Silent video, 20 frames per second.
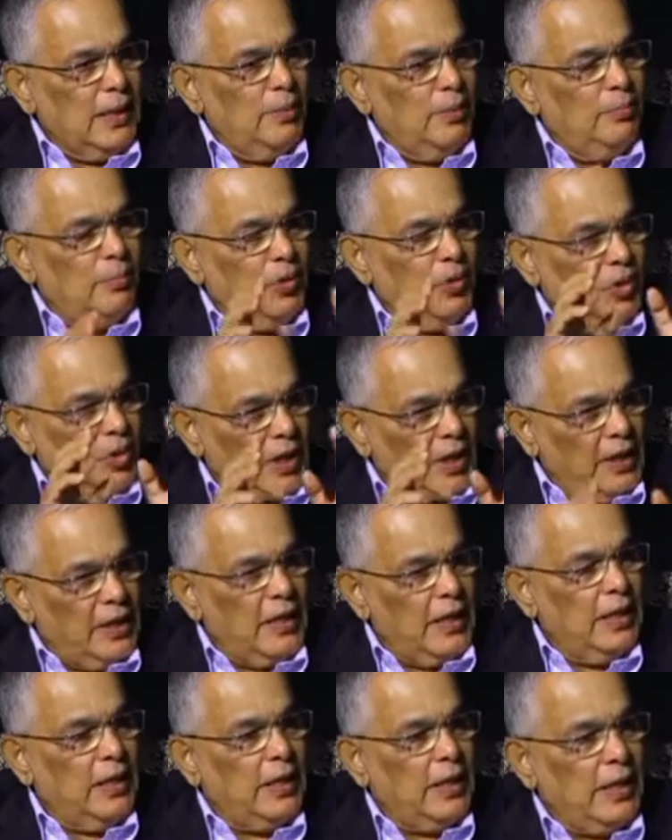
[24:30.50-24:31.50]
them,
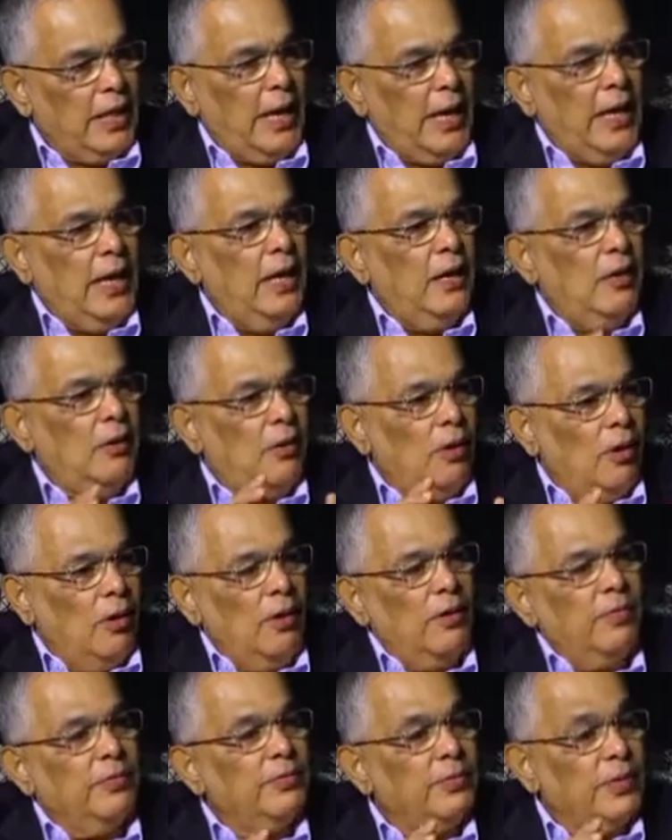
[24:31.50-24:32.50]
taking care
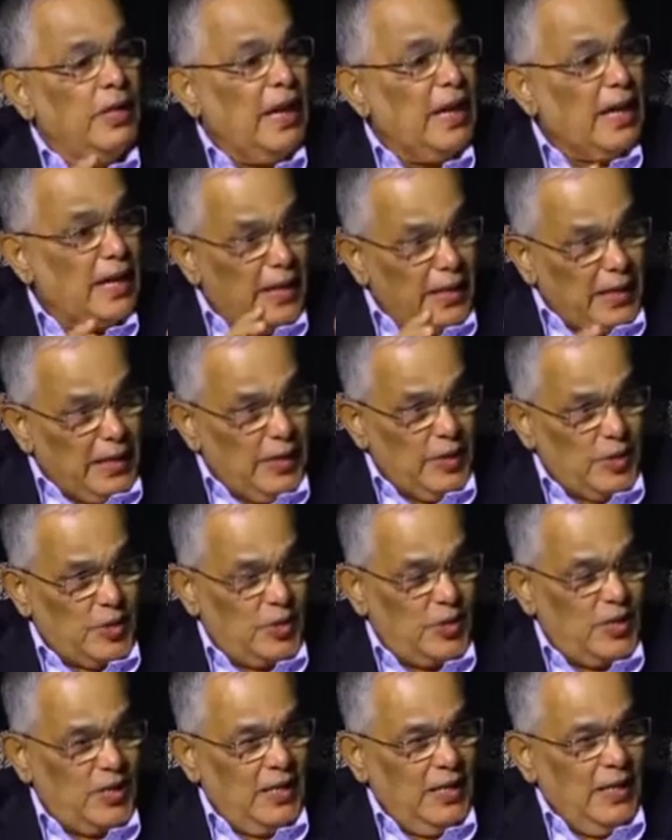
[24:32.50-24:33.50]
of their
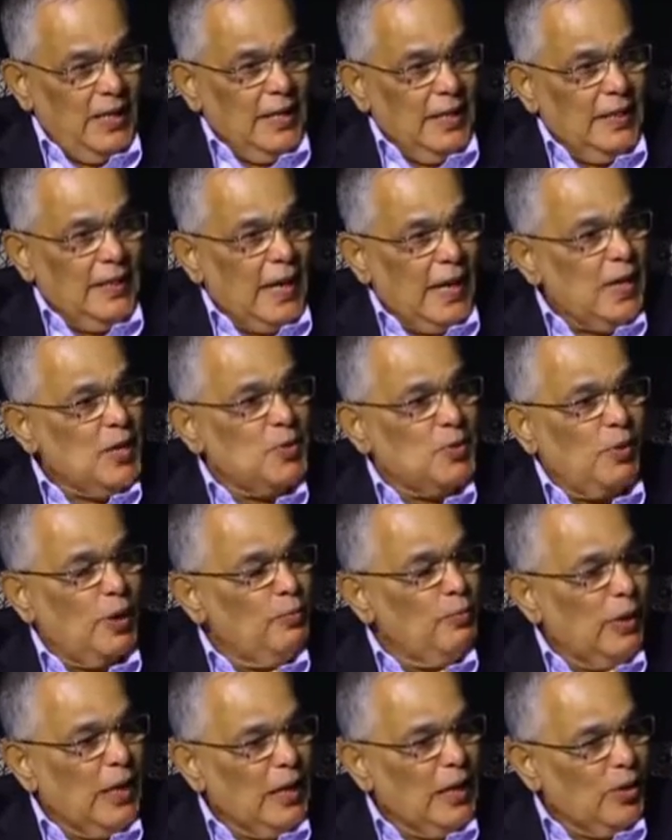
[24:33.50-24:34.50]
needs. Mm-hmm. That is
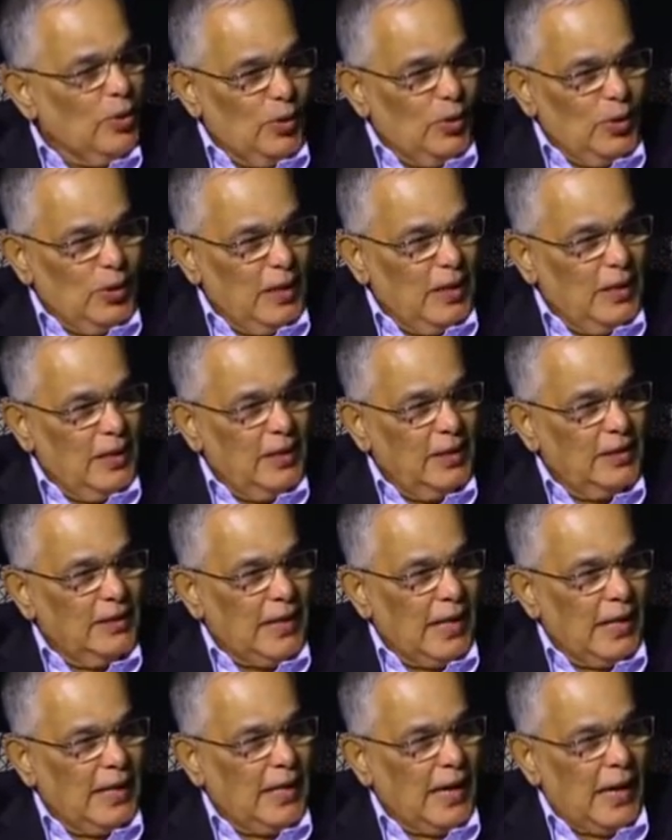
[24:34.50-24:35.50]
one very good thing
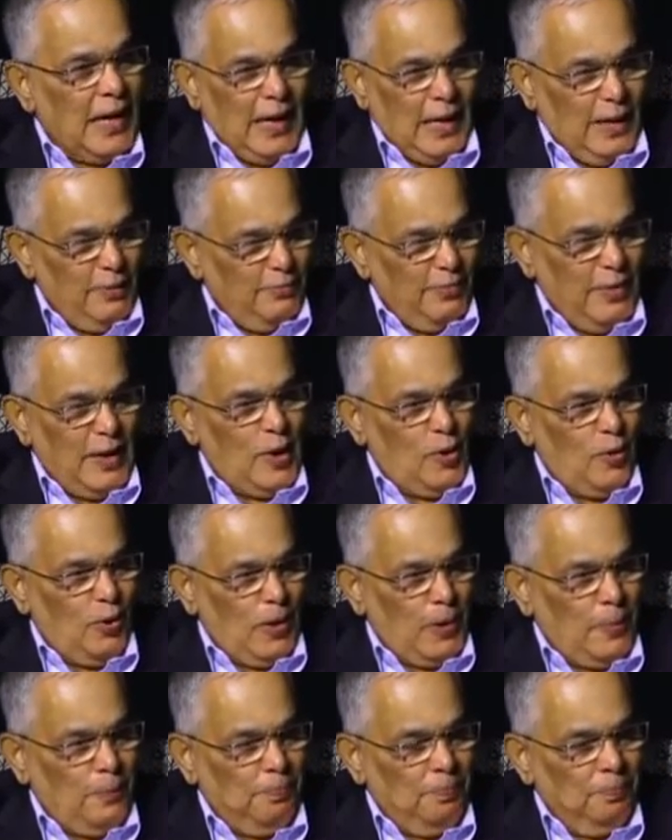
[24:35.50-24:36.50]
that I have found.
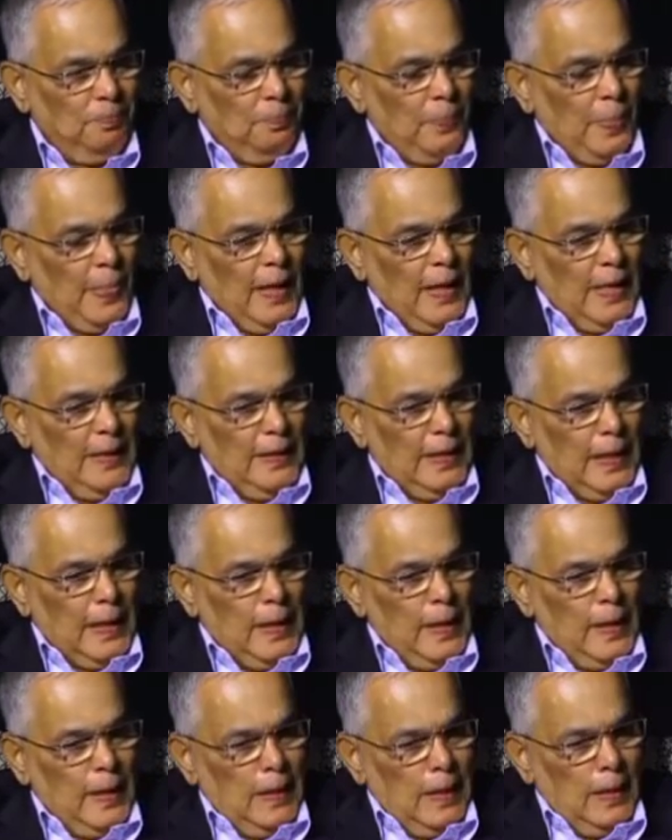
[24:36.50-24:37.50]
Mm-hmm.
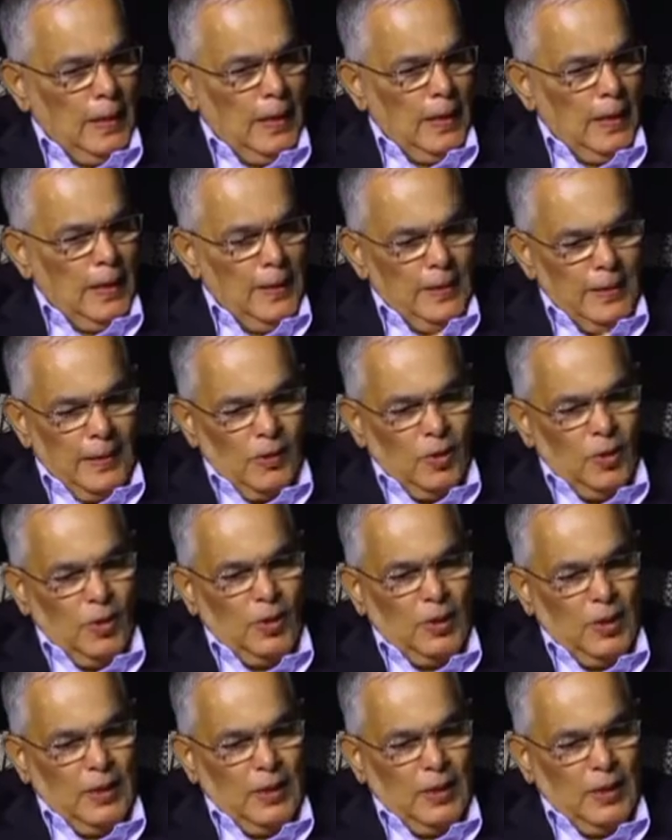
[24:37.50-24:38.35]
Then uh, another good